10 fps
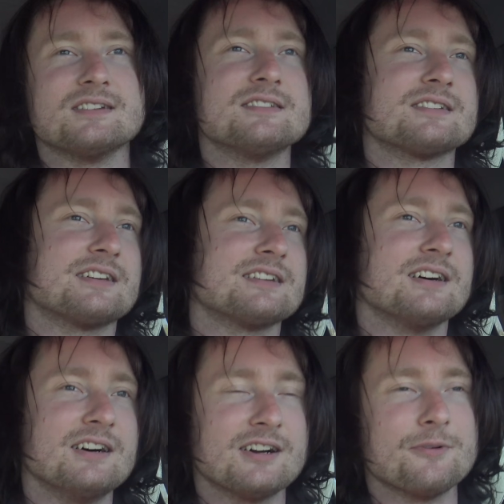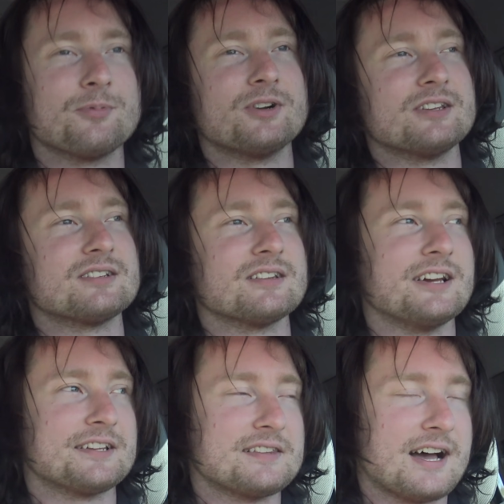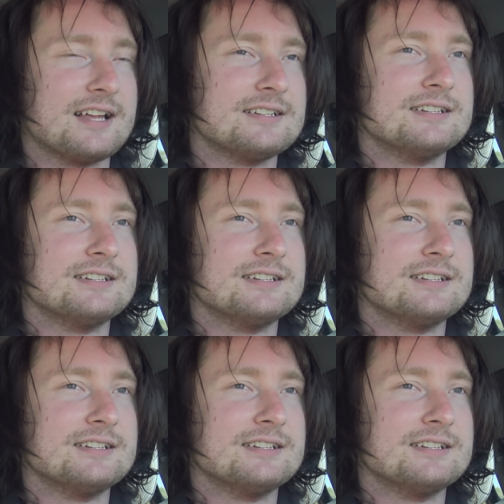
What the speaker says: It isn't getting hung up or anything like that.